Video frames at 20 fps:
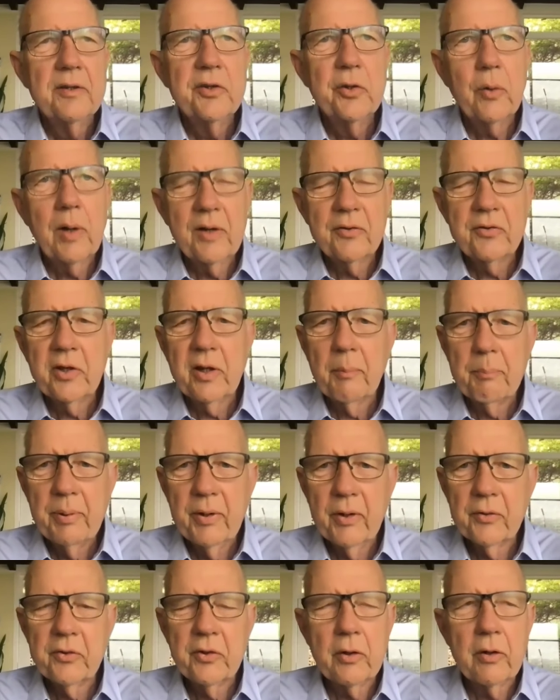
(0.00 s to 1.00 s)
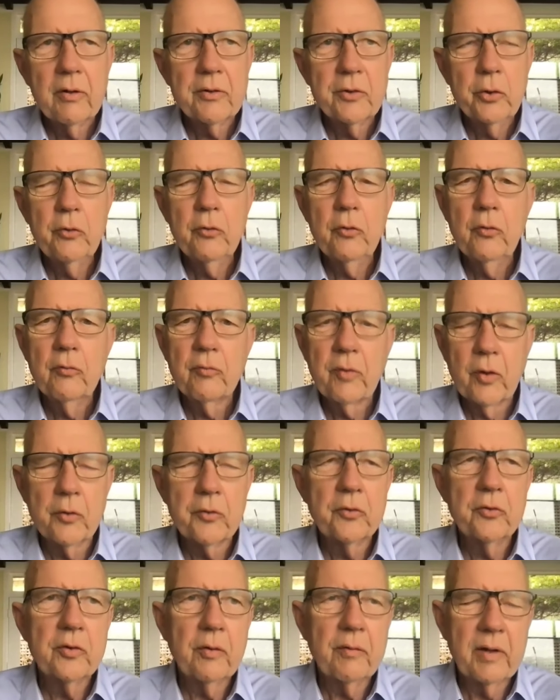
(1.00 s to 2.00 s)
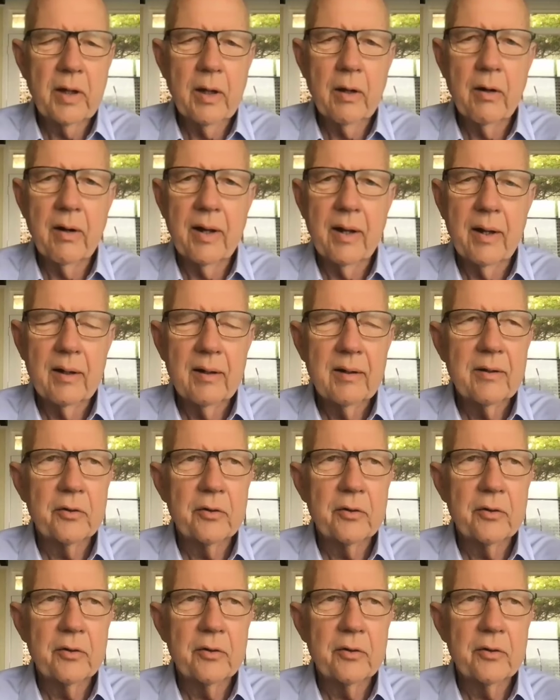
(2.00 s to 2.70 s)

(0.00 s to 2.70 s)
to us, it appears there are two versions of the internet.